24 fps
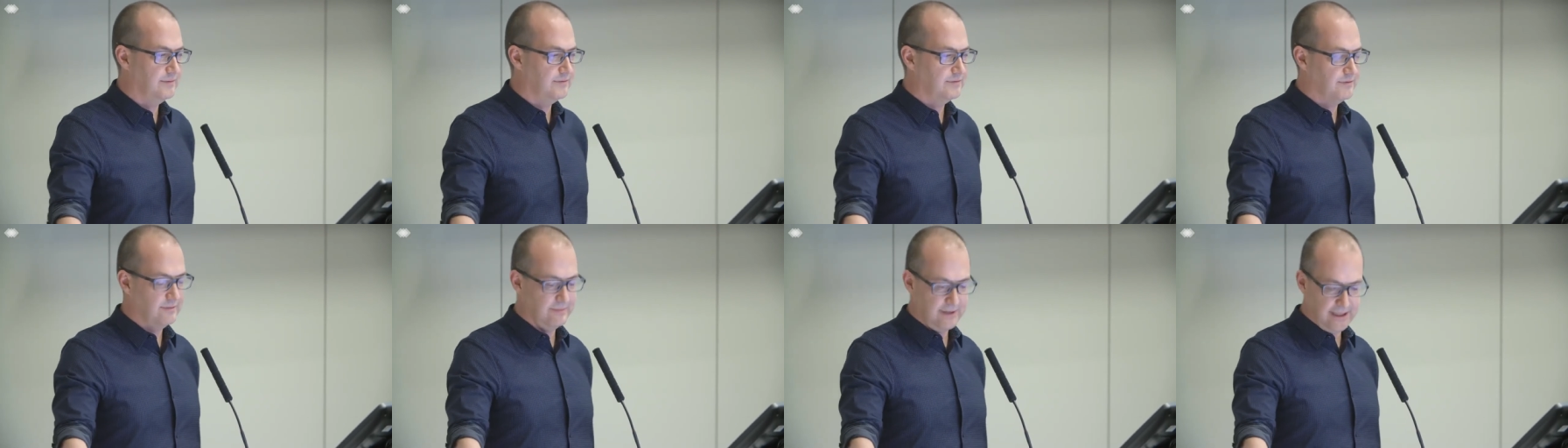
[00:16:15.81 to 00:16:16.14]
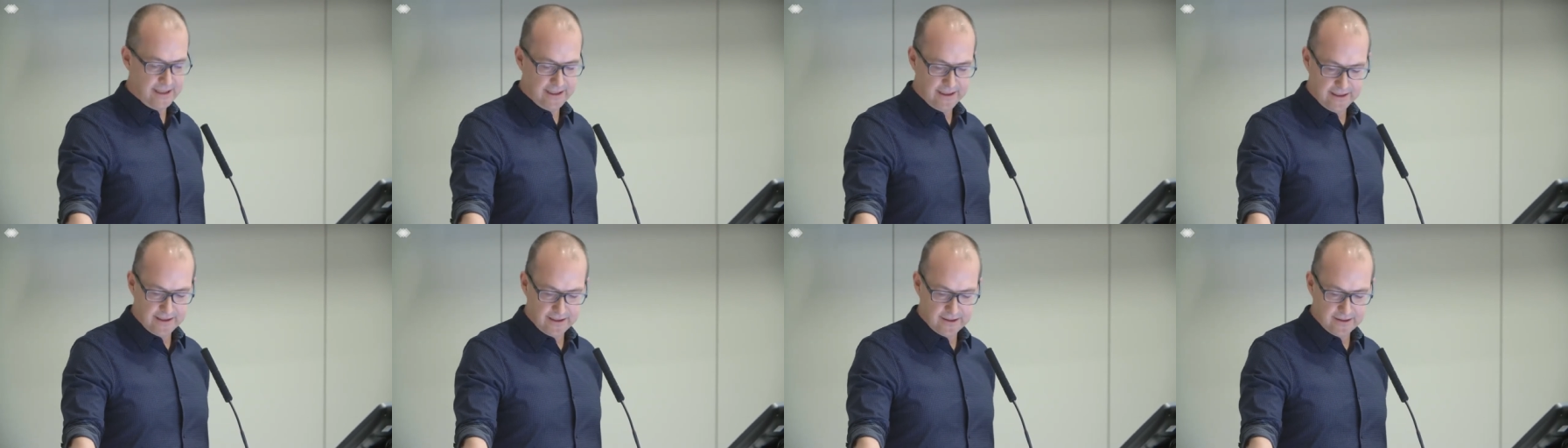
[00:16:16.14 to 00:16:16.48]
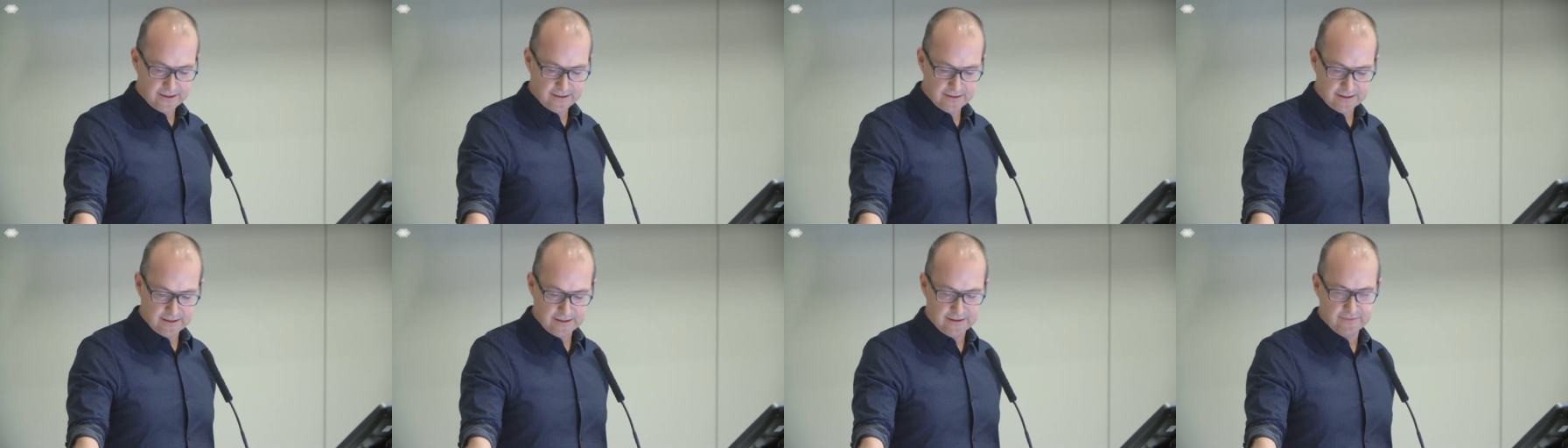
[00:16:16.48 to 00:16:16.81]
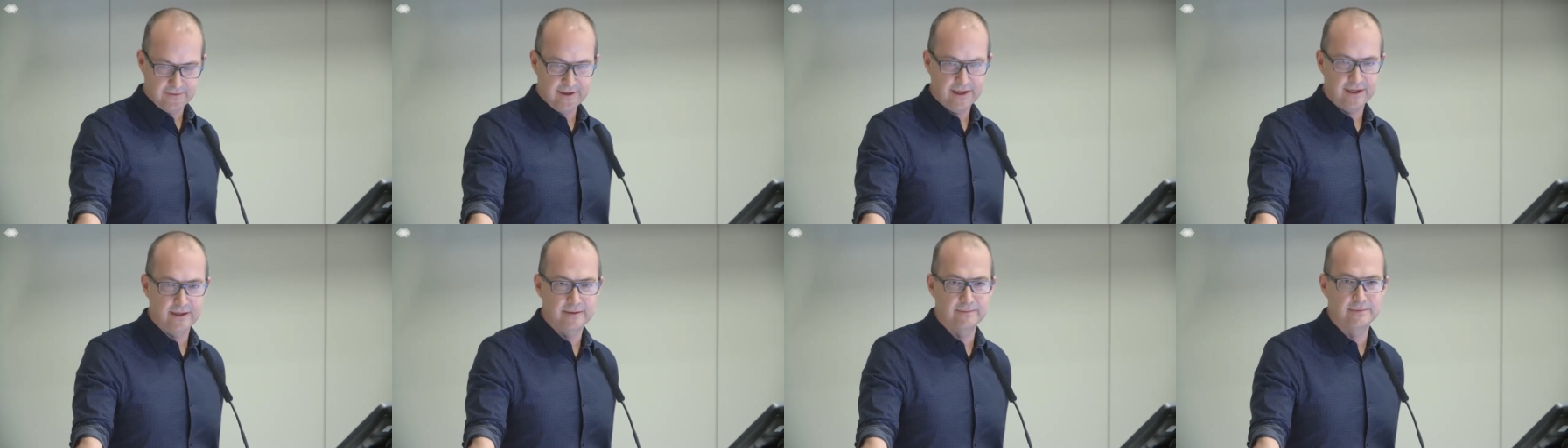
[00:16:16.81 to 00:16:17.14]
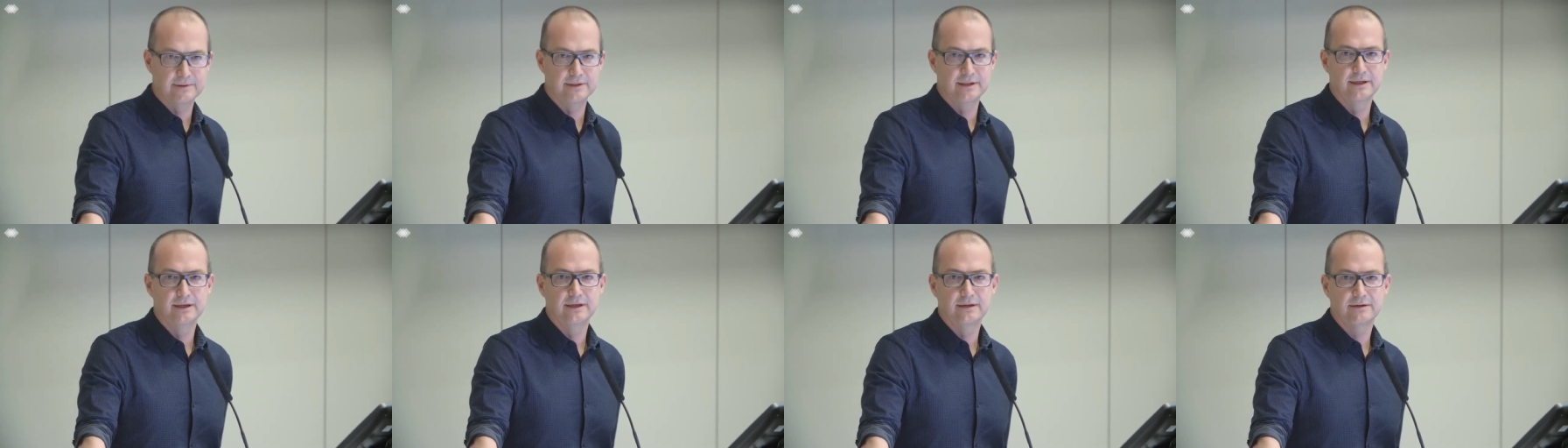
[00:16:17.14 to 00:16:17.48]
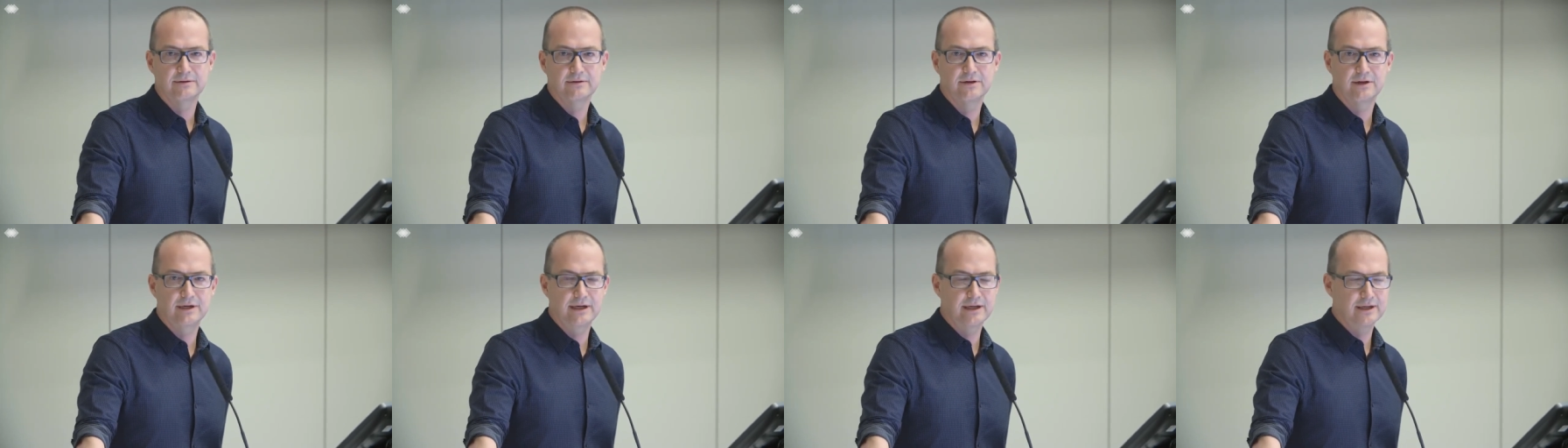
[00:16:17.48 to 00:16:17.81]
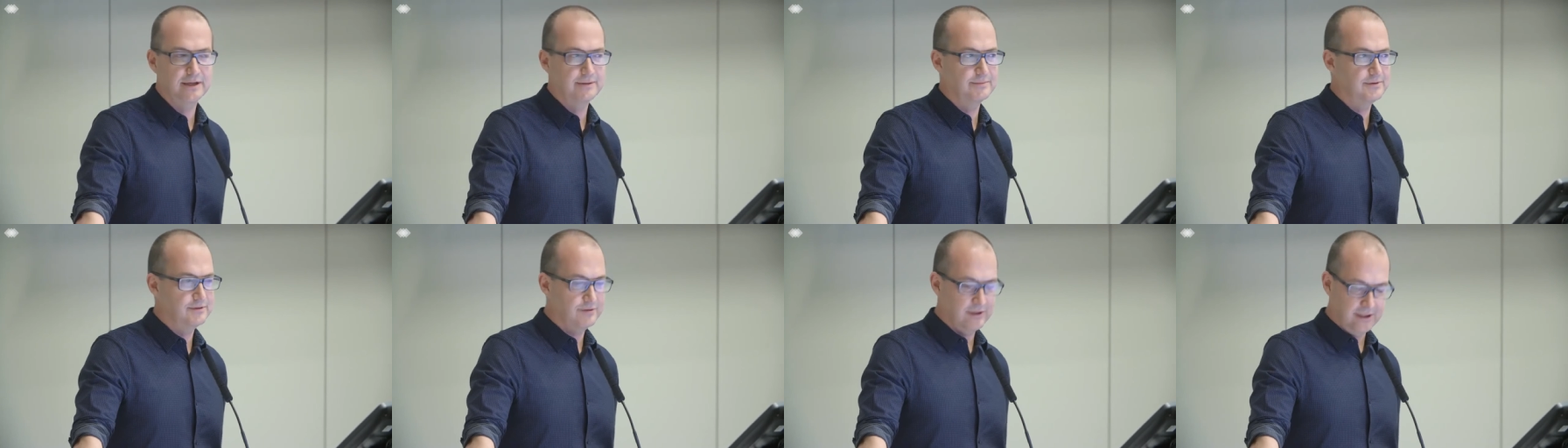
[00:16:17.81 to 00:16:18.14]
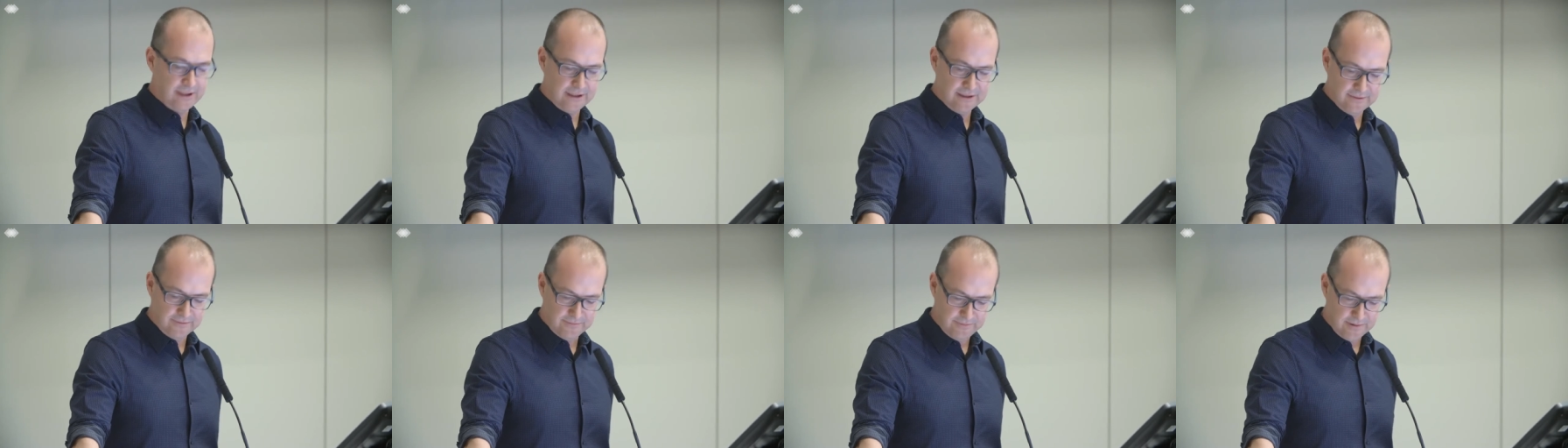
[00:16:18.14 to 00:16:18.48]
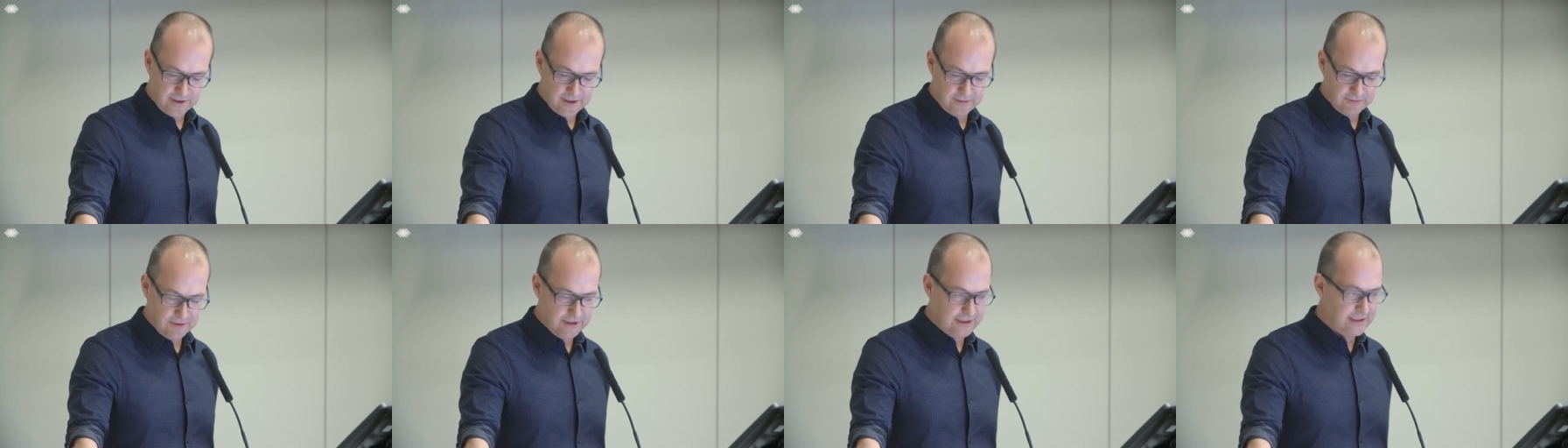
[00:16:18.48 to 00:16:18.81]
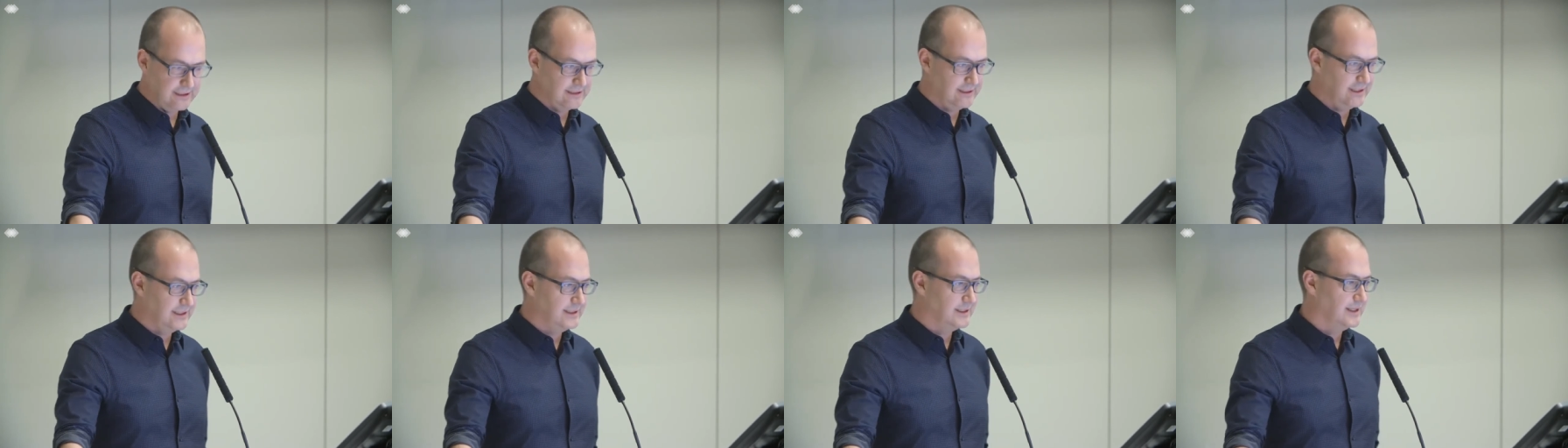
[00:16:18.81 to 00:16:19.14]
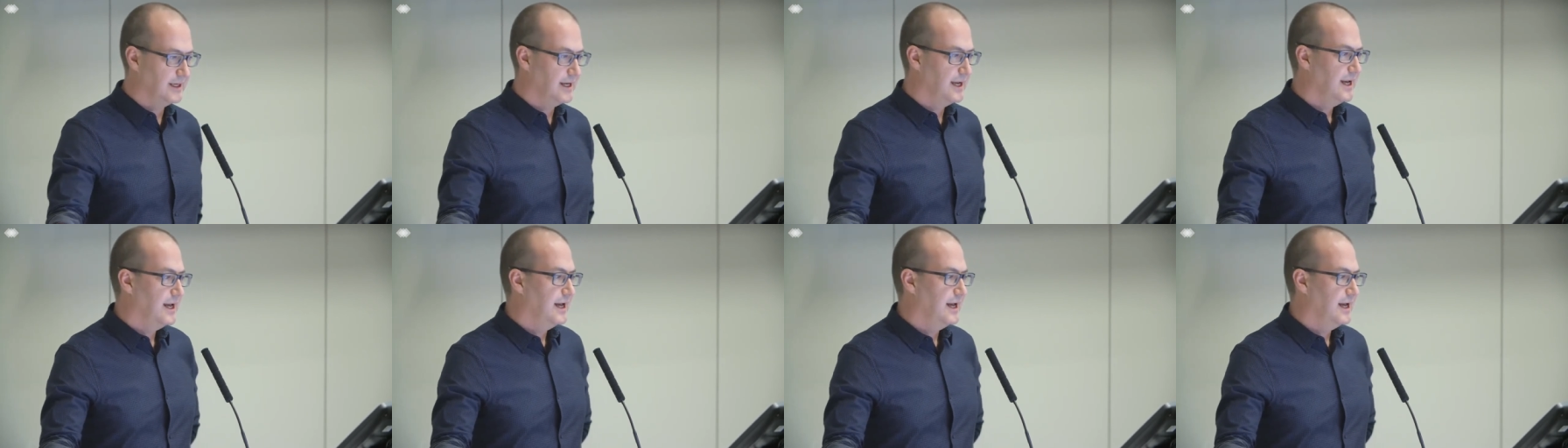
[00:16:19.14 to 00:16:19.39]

for many years, developed chronic obstructive pulmonary disease.